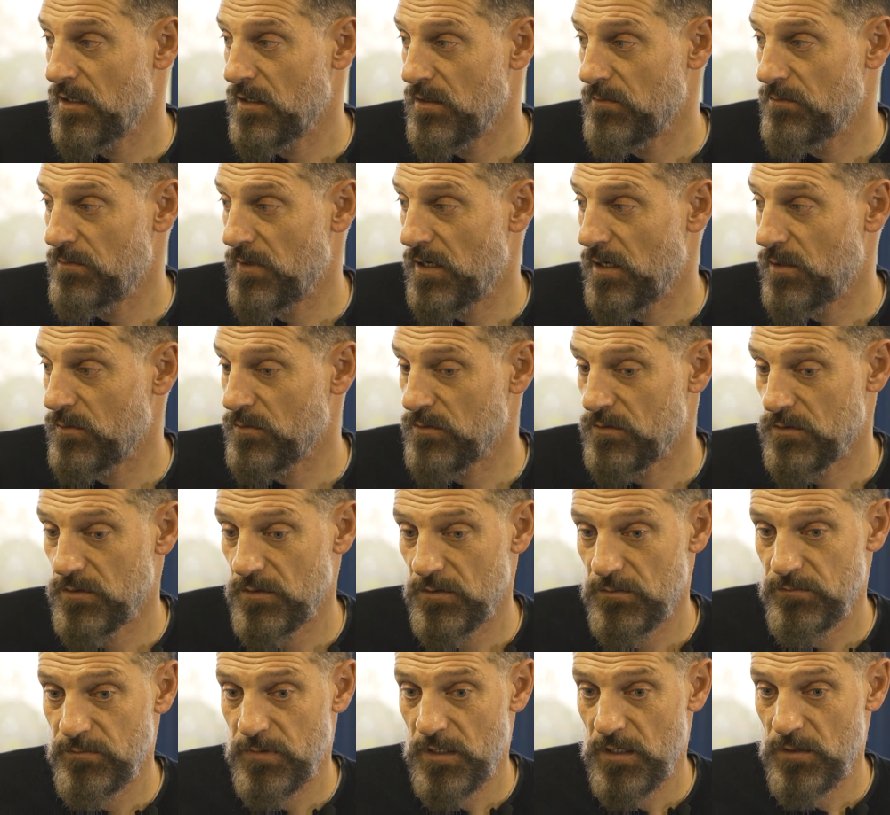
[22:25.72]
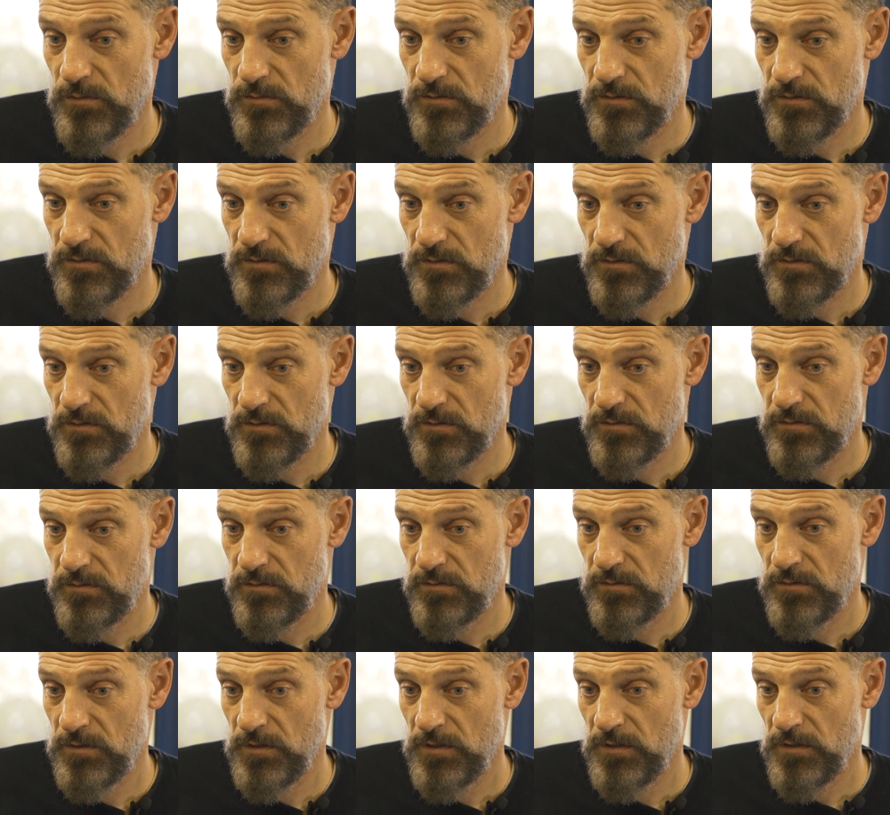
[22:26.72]
about the
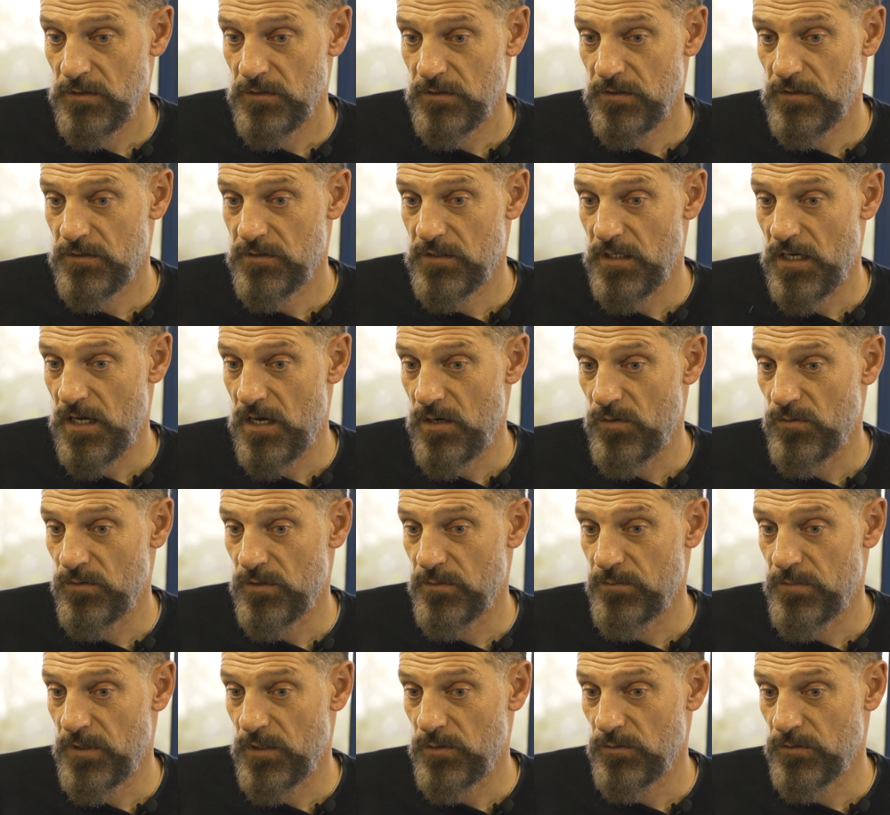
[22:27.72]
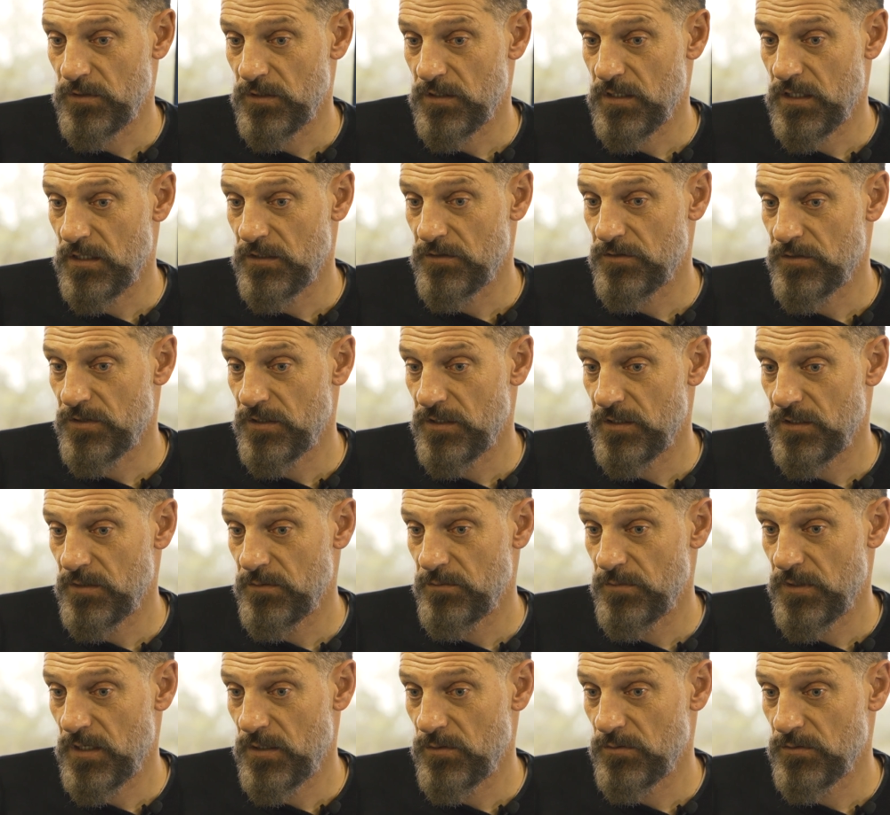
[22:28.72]
town, about the country,
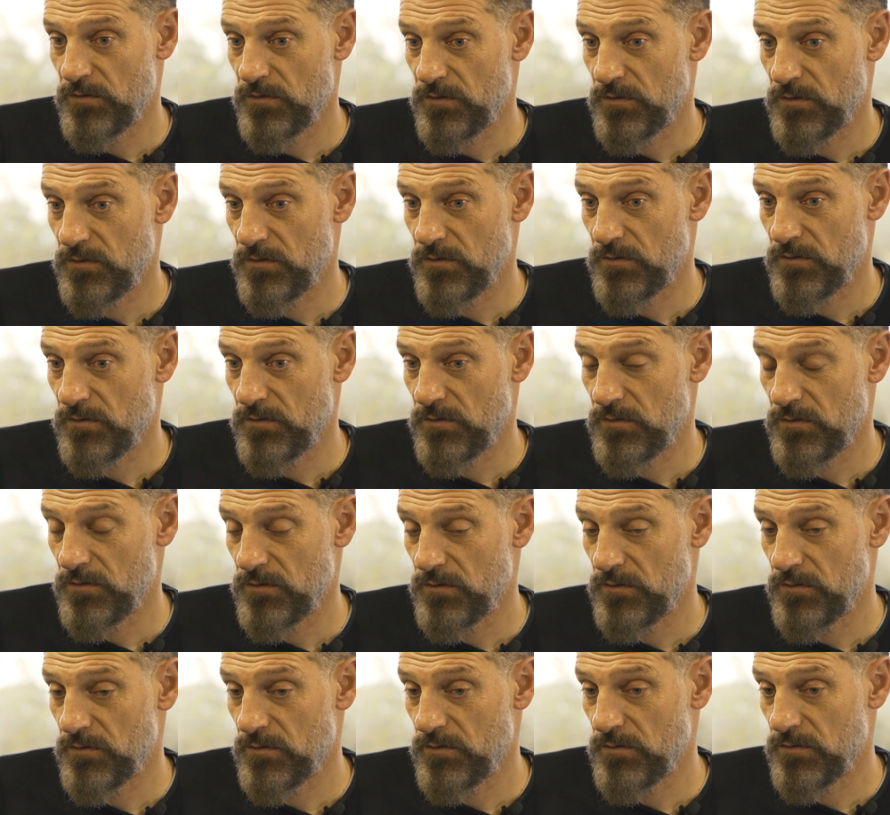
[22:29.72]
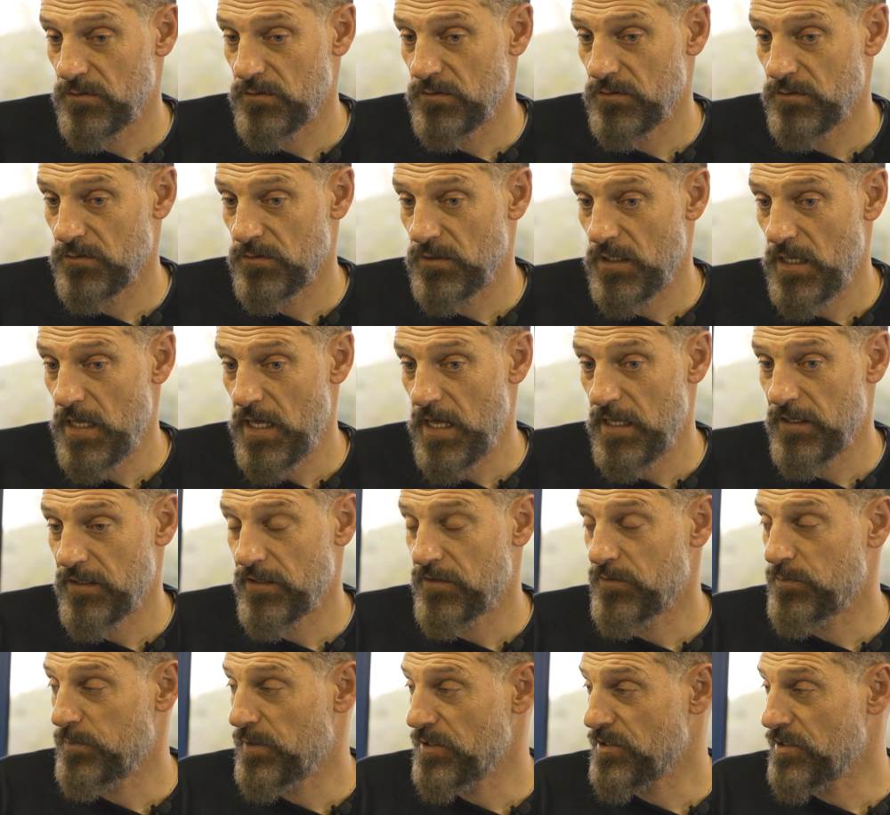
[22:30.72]
about and
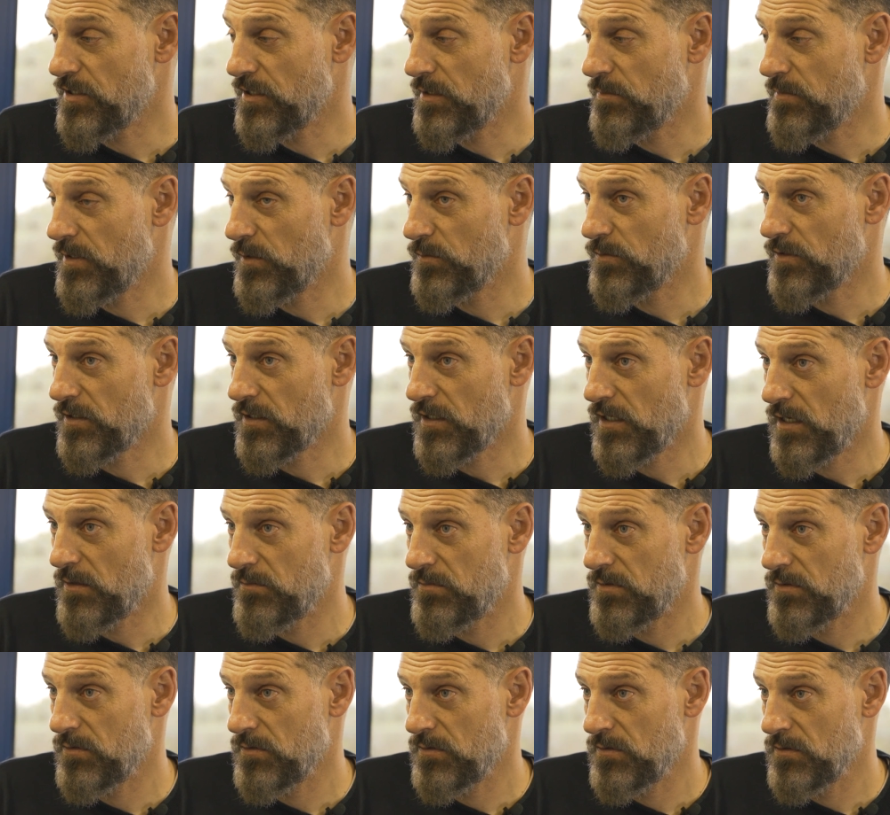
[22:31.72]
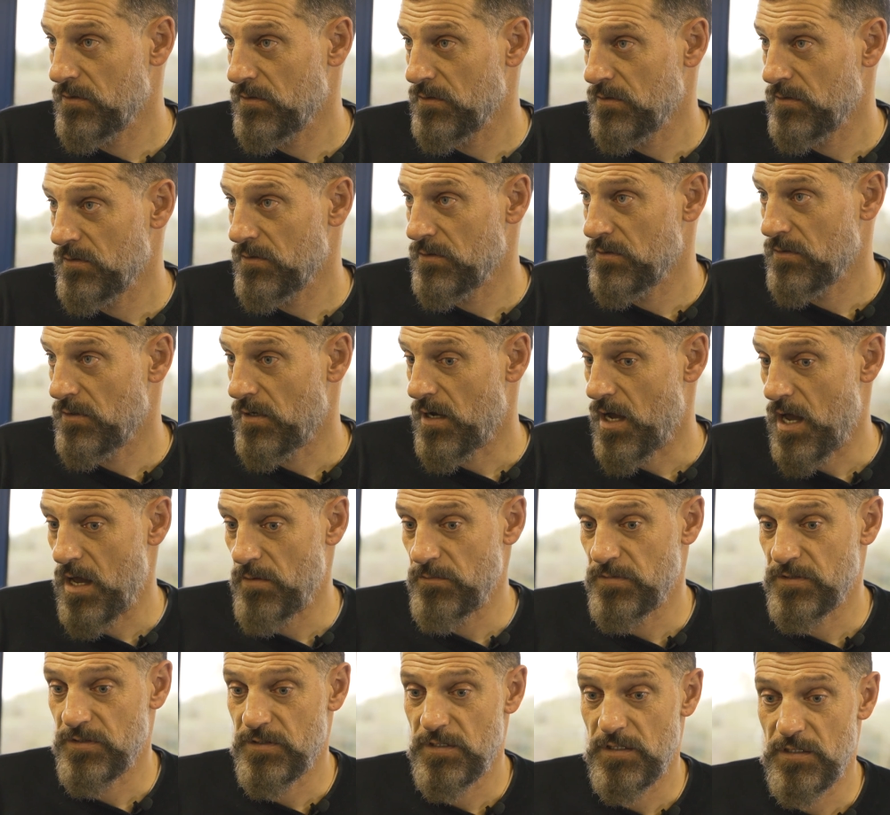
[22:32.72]
especially about the club.
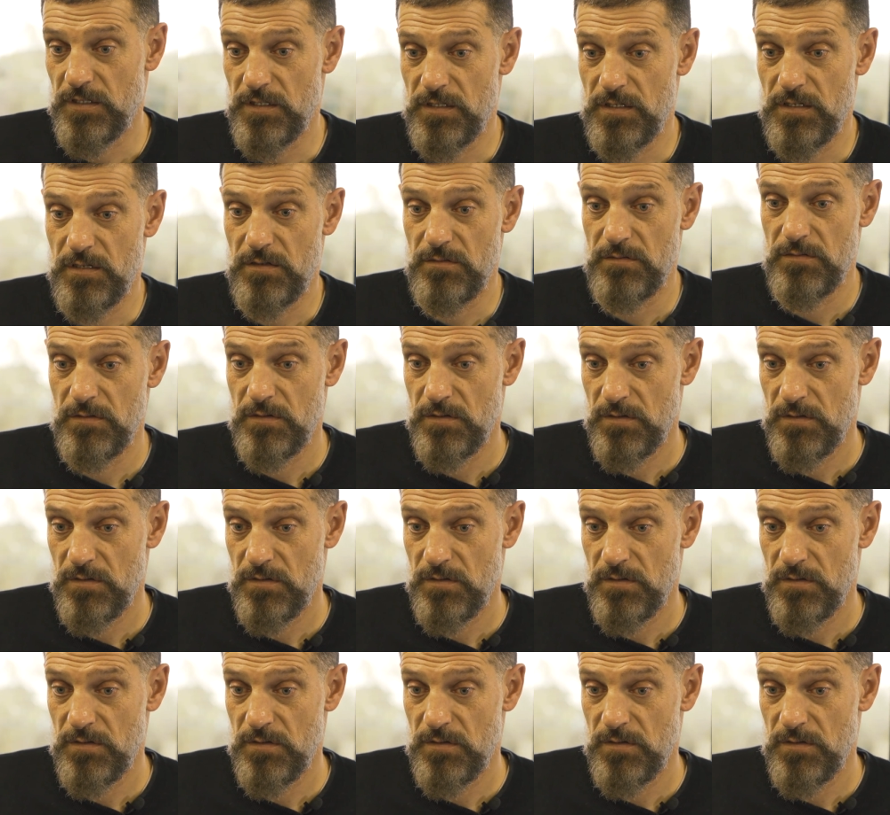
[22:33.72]
I'm still in a